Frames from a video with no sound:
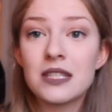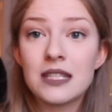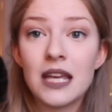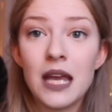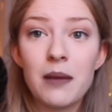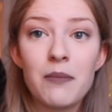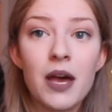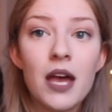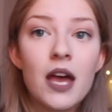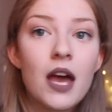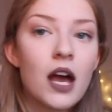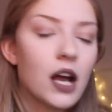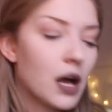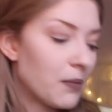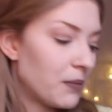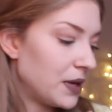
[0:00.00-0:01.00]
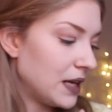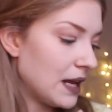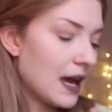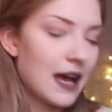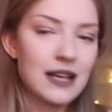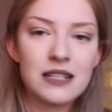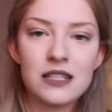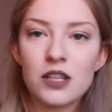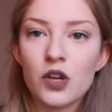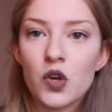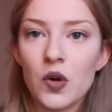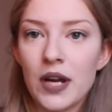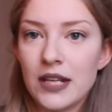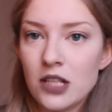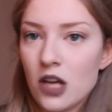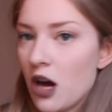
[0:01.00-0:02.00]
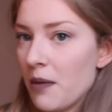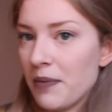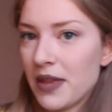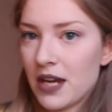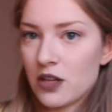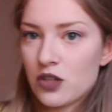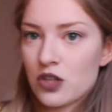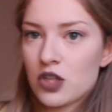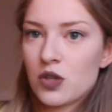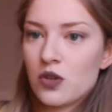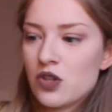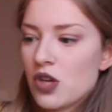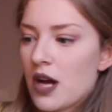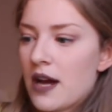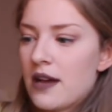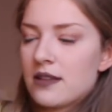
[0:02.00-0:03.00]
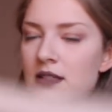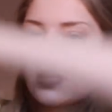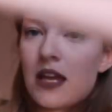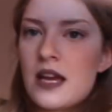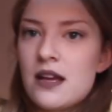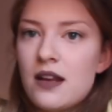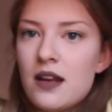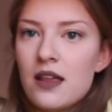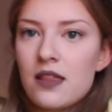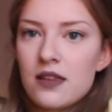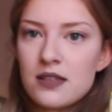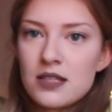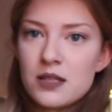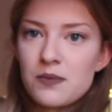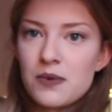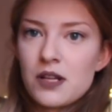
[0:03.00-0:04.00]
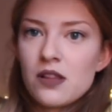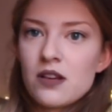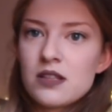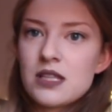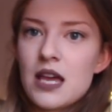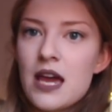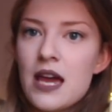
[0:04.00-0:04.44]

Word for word: same company as the gray top that I just showed you guys. And this is what it looks